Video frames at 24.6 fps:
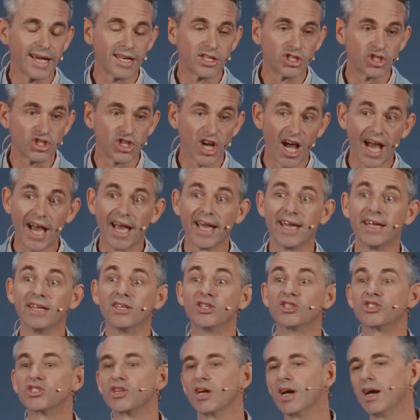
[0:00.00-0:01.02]
and
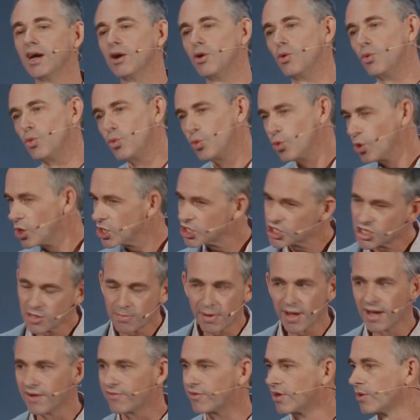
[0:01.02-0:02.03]
changed worship
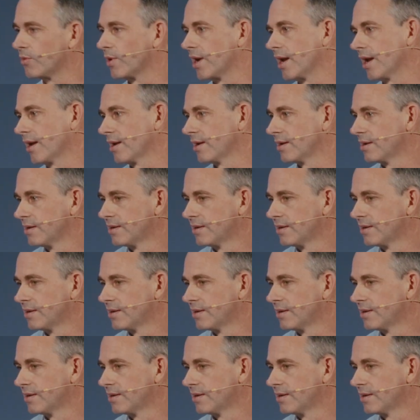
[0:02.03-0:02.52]
everywhere.